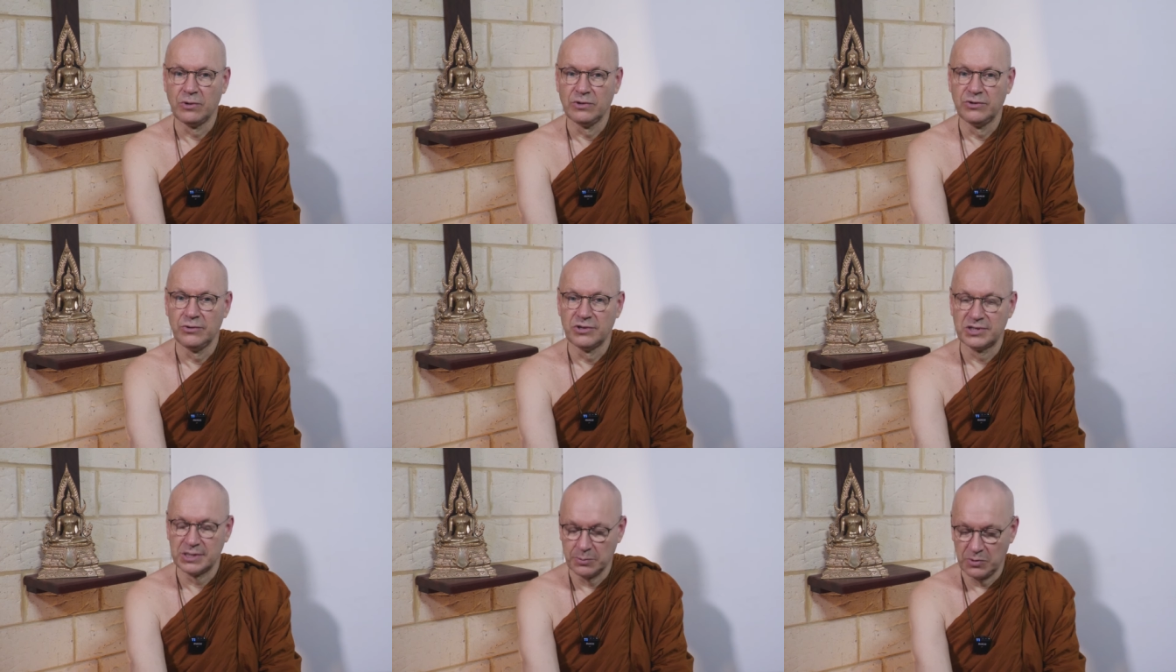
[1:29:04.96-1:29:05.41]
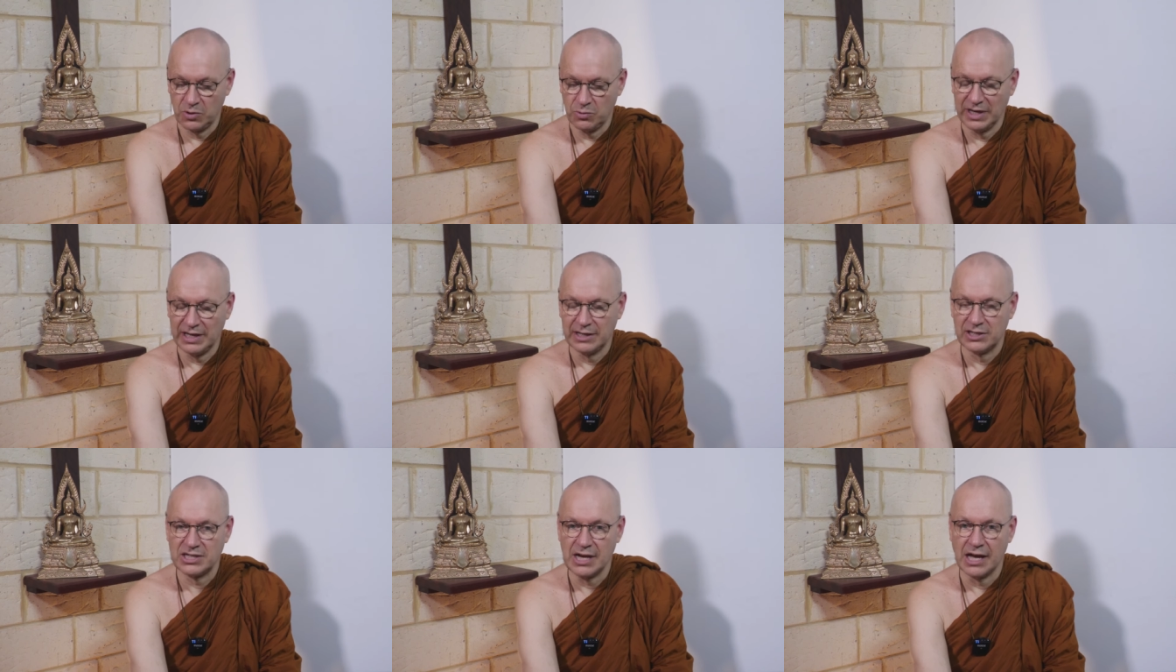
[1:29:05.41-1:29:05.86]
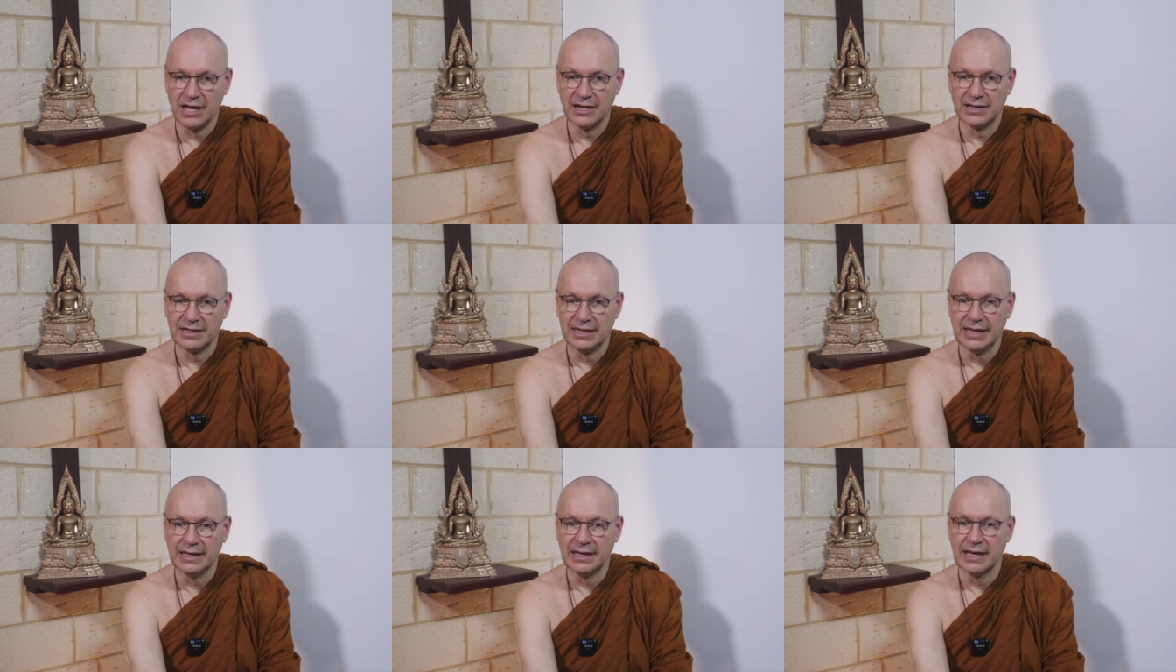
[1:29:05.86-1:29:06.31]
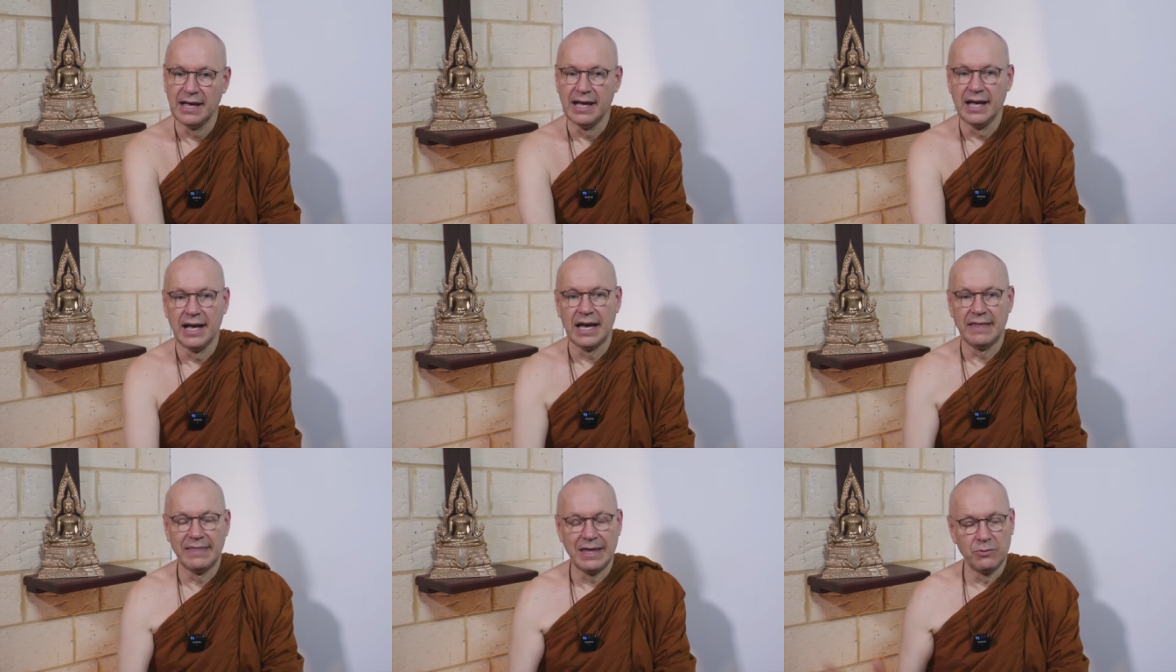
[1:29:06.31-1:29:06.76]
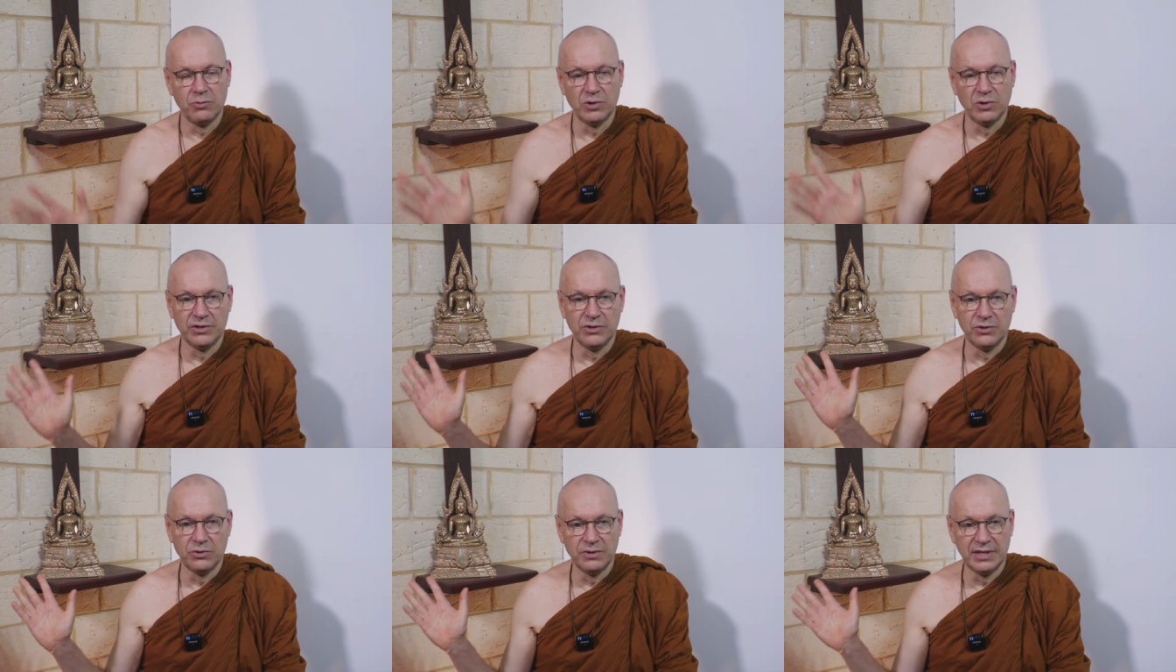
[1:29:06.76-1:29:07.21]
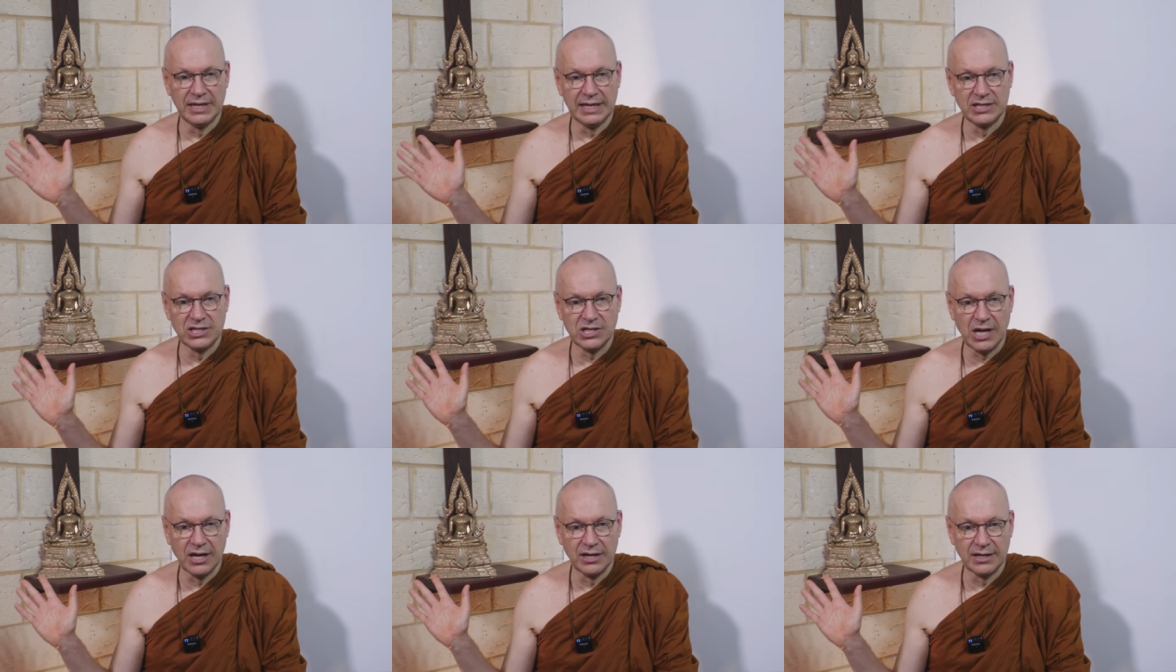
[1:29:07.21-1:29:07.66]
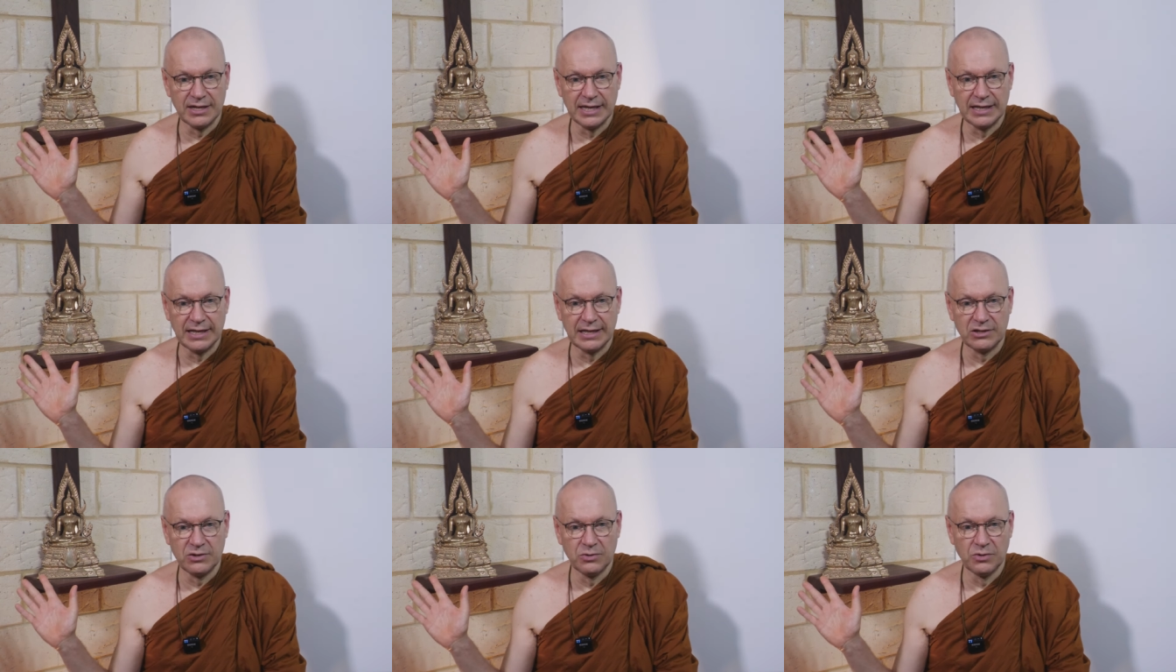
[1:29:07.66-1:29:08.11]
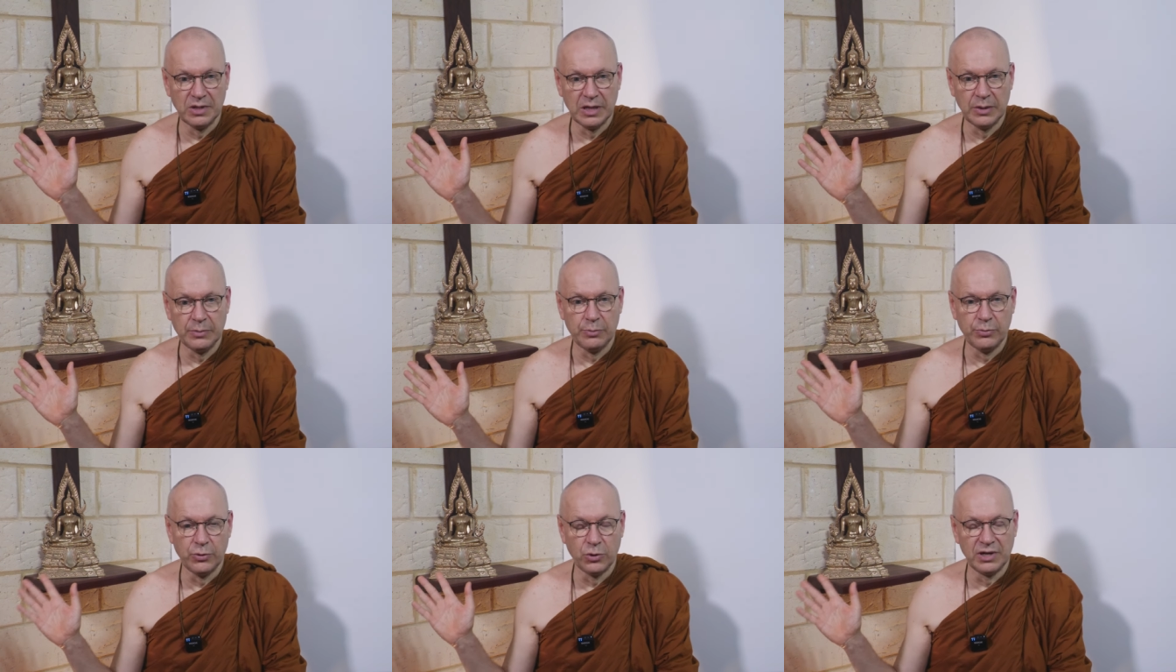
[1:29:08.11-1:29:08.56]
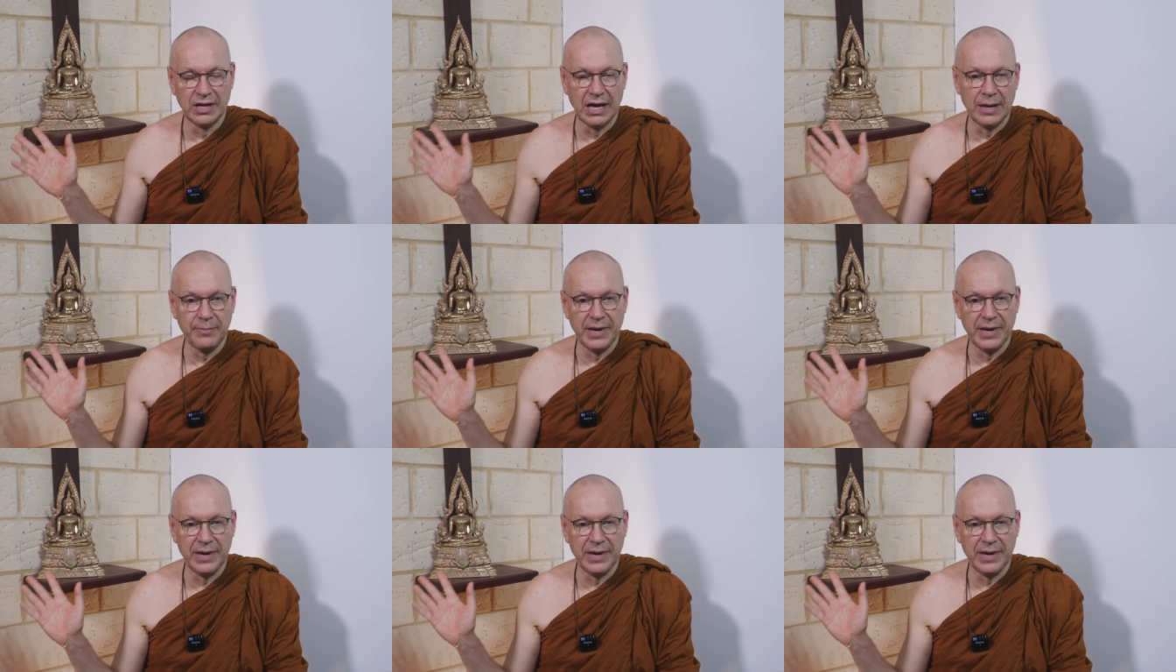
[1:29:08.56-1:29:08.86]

will do some quick chanting, and then we'll do the chanting to the Buddha,